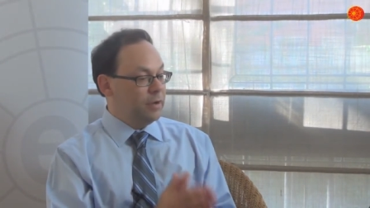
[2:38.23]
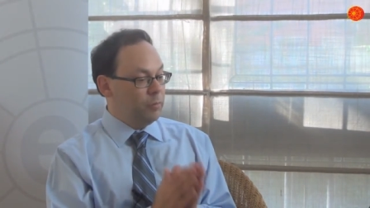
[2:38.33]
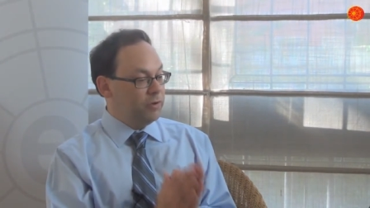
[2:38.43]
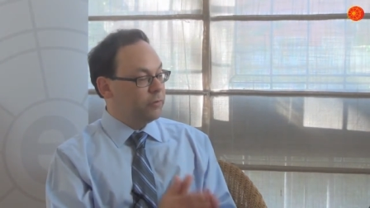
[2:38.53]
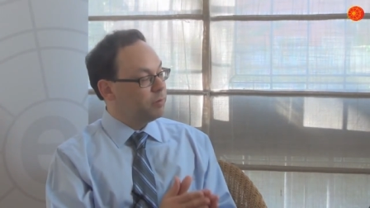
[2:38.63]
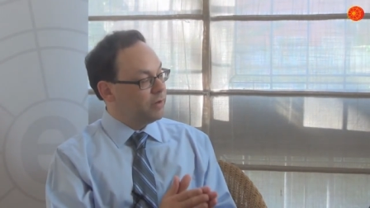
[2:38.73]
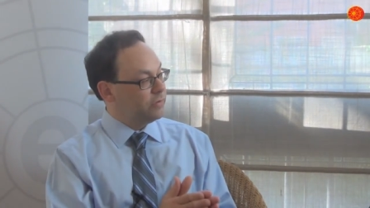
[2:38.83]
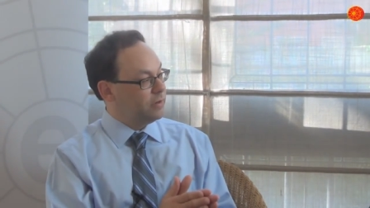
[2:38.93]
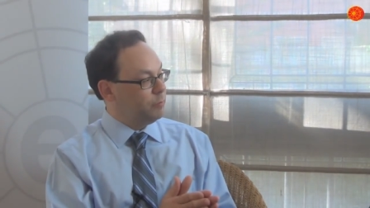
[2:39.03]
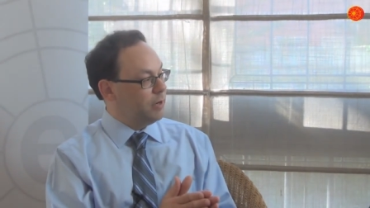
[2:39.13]
Once
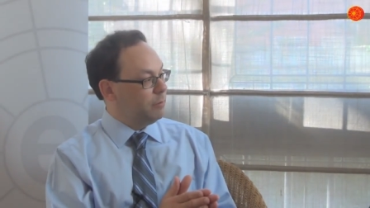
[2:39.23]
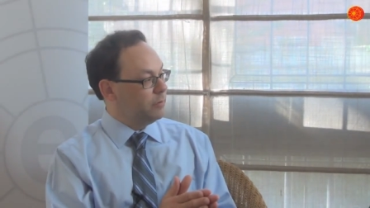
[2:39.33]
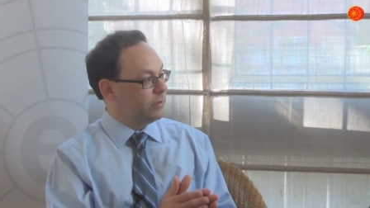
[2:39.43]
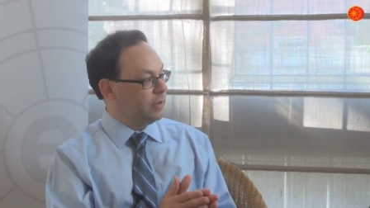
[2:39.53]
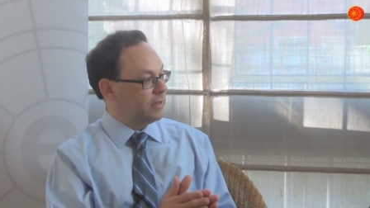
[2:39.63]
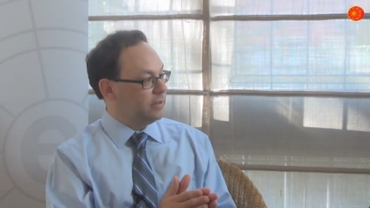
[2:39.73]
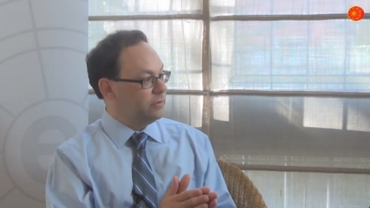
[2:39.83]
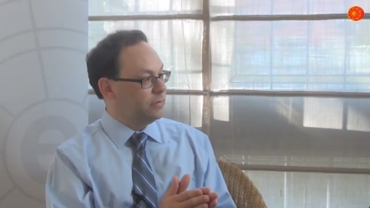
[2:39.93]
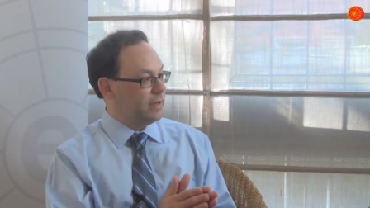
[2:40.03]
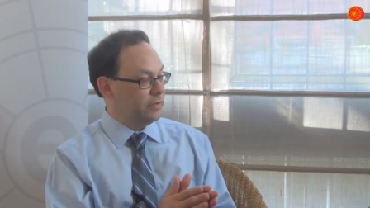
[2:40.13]
President Obama was elected
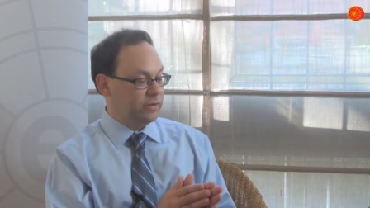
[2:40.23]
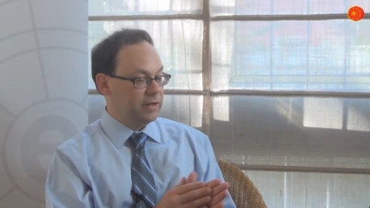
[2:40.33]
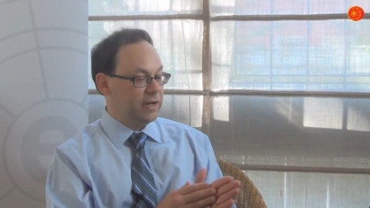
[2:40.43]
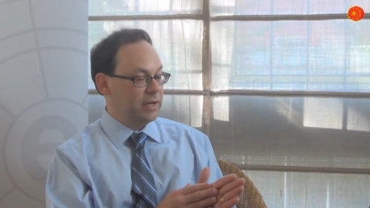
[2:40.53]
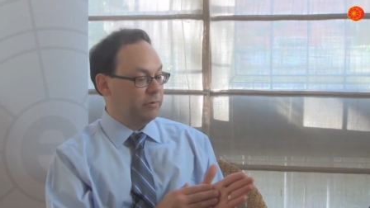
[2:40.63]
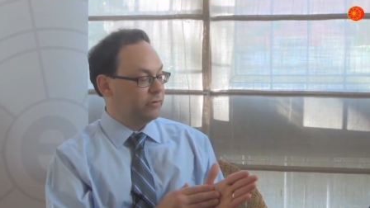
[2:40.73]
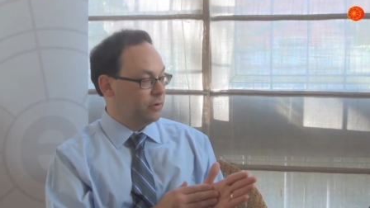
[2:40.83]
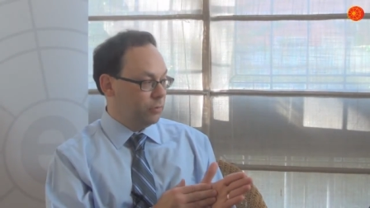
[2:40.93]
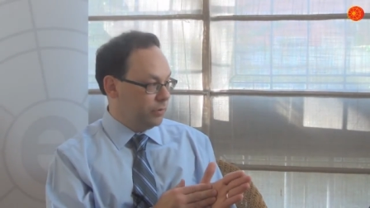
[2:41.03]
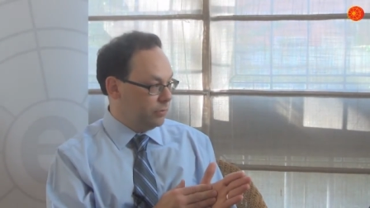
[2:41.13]
in 2009, we
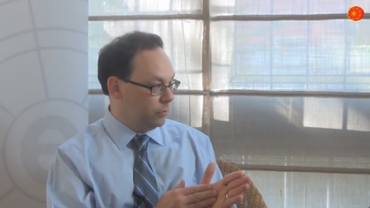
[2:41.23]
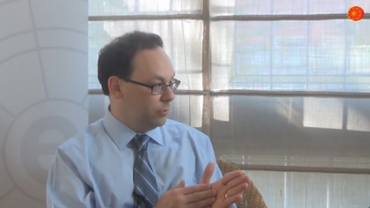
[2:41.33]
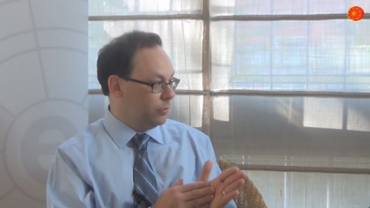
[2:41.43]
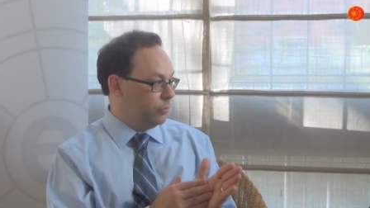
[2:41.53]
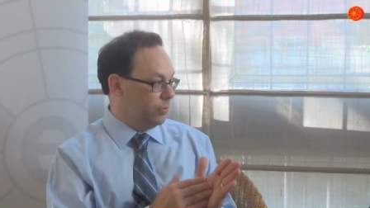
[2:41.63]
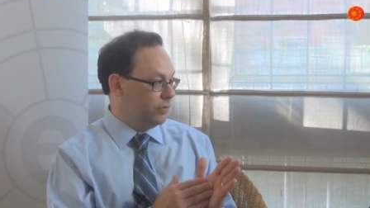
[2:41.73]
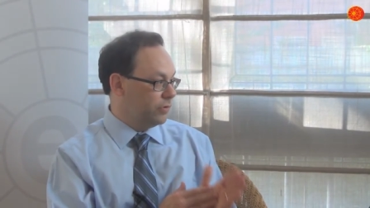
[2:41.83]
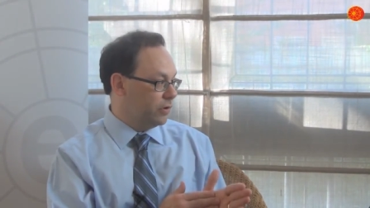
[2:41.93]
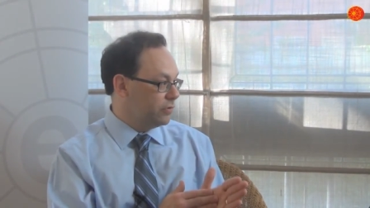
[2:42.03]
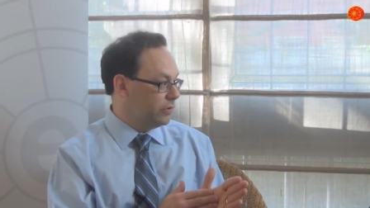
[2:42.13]
saw a real
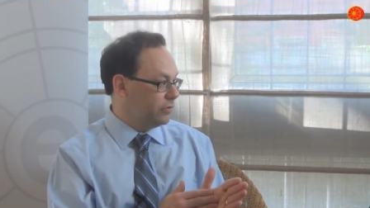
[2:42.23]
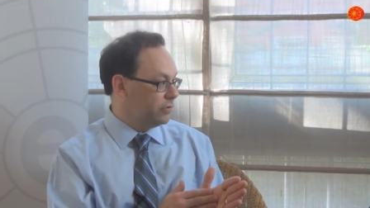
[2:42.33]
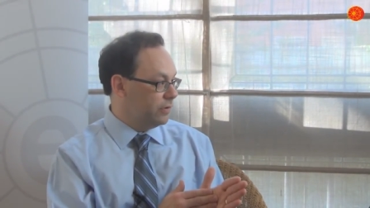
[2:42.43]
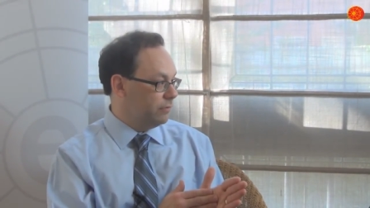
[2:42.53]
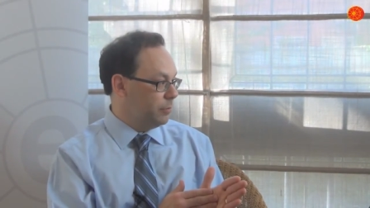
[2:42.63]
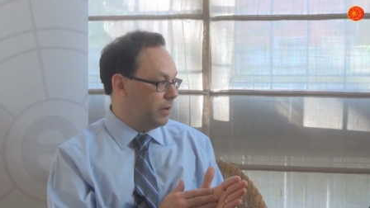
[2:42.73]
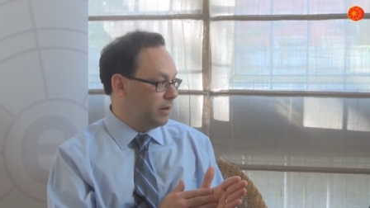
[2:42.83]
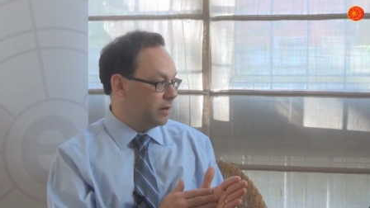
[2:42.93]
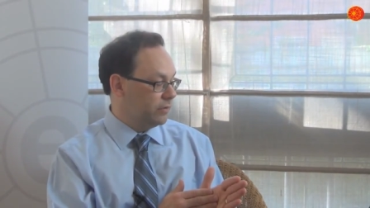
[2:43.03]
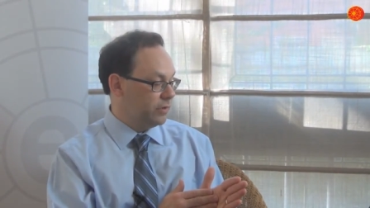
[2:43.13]
resurgence of
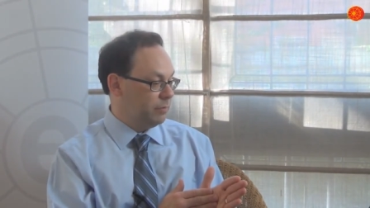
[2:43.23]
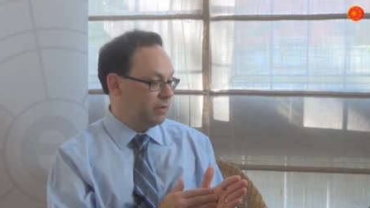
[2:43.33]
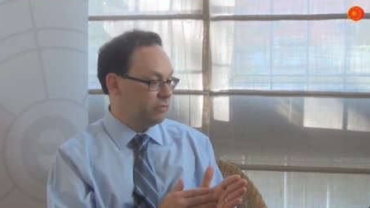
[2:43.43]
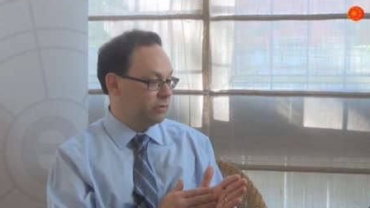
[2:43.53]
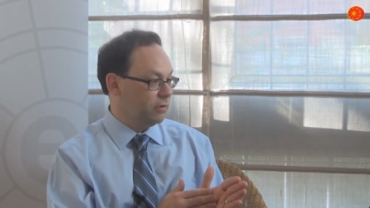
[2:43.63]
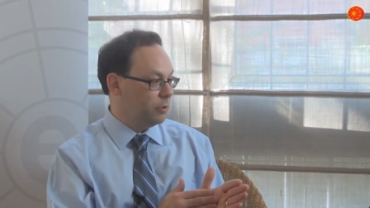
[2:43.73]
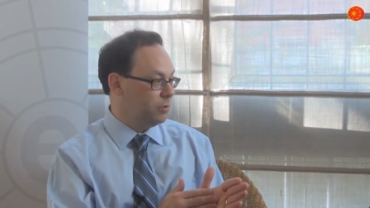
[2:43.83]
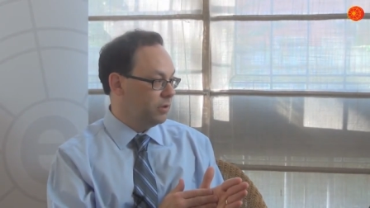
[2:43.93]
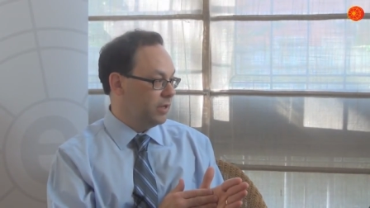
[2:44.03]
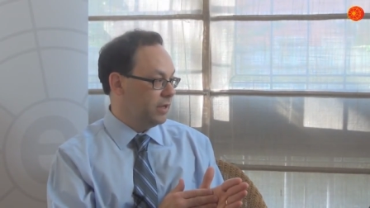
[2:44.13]
America's image
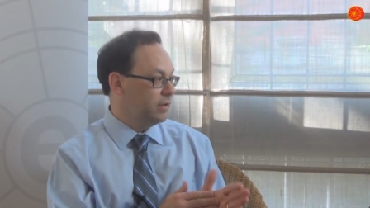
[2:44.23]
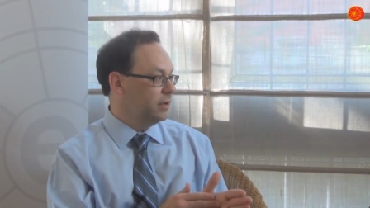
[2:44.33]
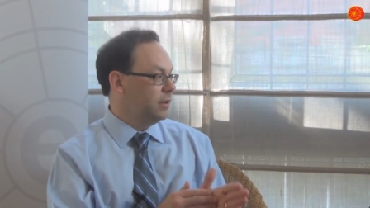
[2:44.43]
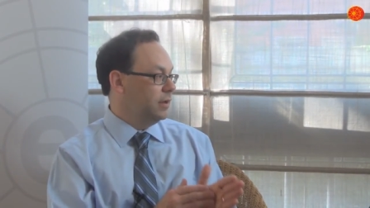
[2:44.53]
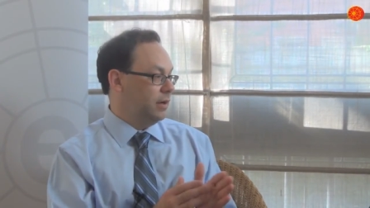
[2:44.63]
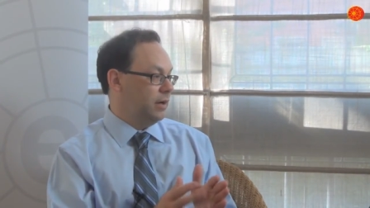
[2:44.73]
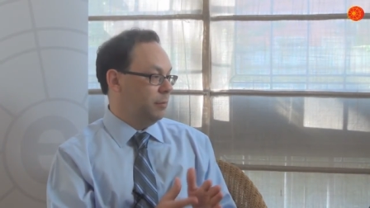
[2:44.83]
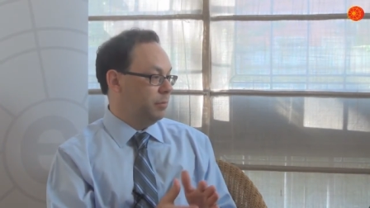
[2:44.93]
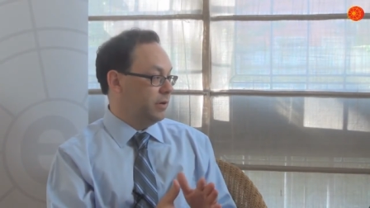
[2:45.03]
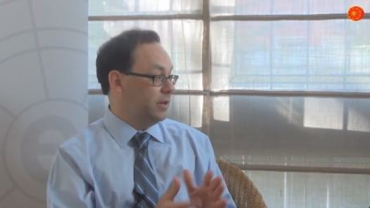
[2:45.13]
globally,
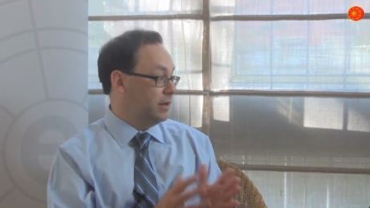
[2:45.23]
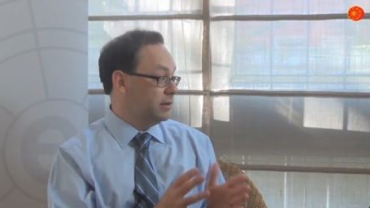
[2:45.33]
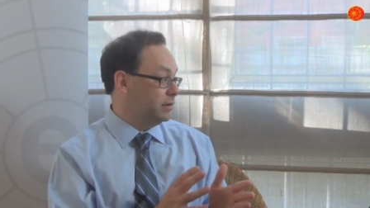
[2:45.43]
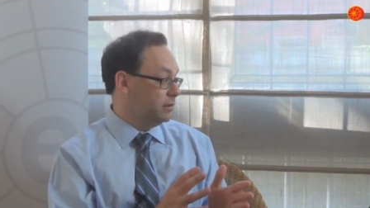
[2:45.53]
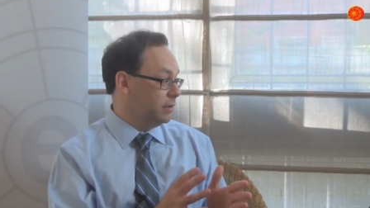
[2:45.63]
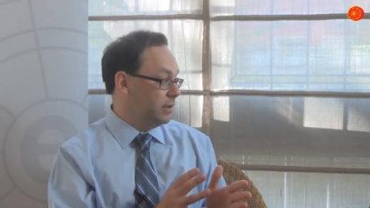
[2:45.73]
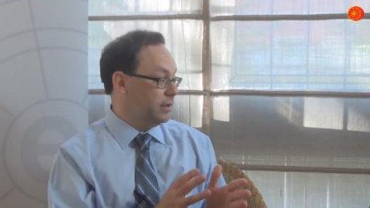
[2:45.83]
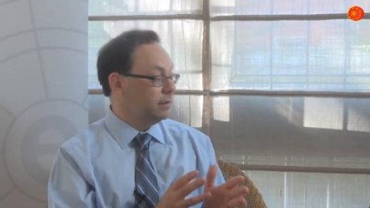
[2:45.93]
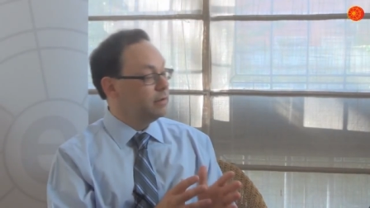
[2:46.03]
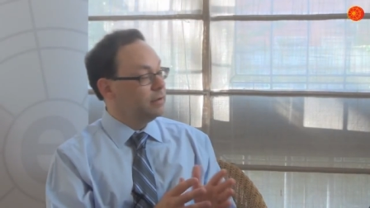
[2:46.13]

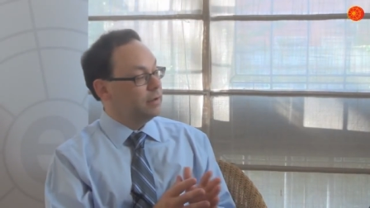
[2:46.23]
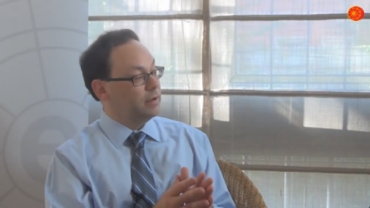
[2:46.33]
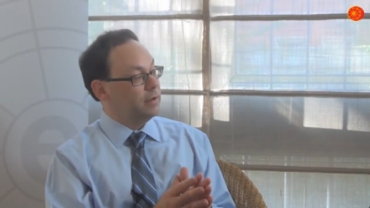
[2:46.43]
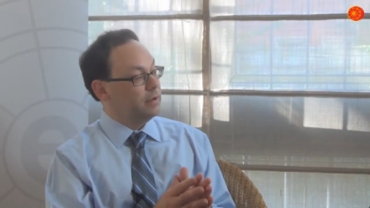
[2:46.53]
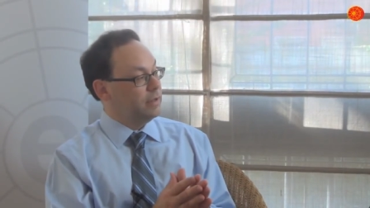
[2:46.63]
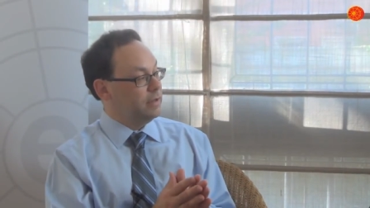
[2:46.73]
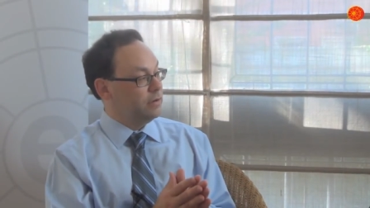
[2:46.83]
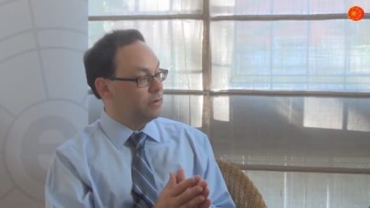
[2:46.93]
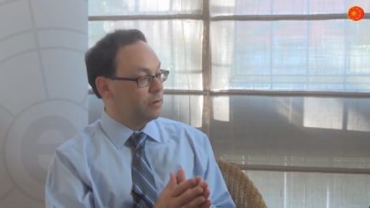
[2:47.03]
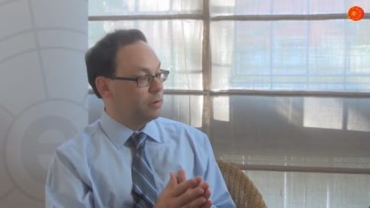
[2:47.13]
particularly in
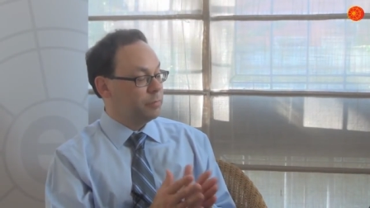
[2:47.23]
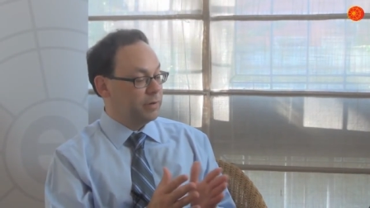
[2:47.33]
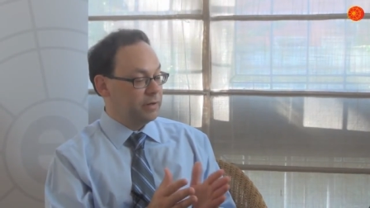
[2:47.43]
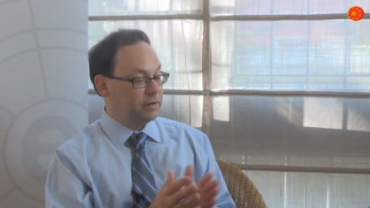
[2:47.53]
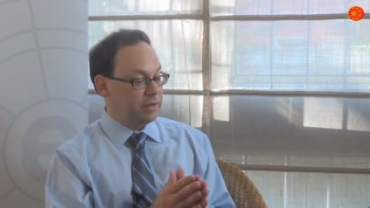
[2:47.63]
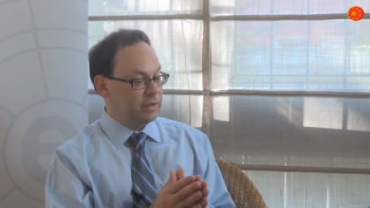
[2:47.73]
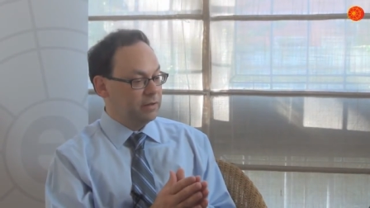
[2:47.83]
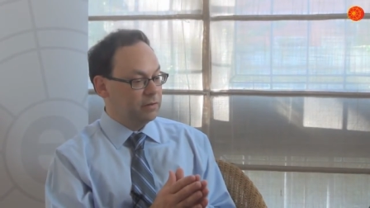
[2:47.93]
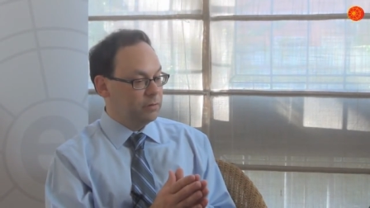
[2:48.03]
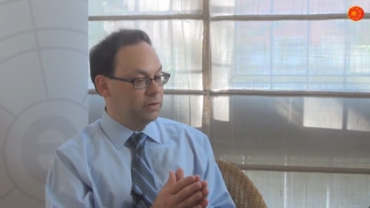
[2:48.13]
Europe and
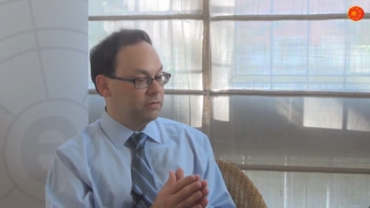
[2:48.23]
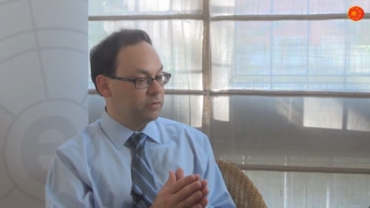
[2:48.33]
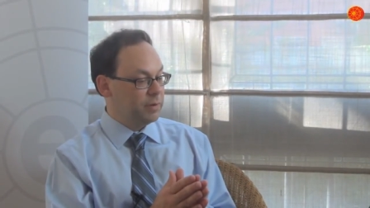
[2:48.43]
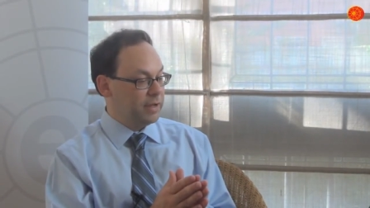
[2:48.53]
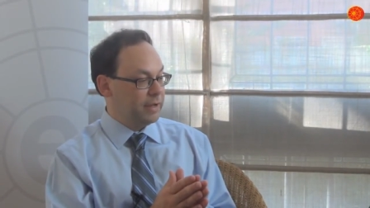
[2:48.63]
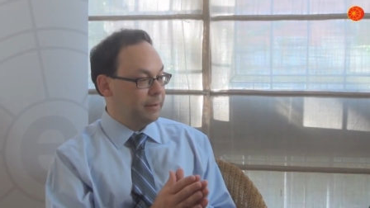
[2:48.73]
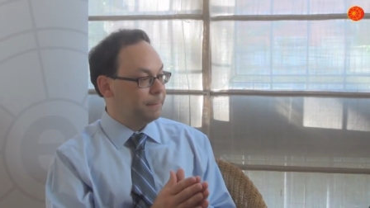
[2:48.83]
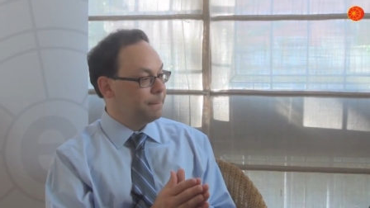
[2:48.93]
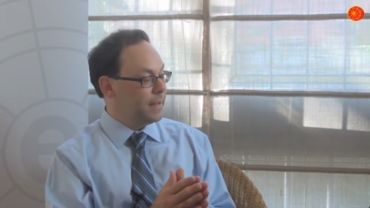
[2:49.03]
including Spain.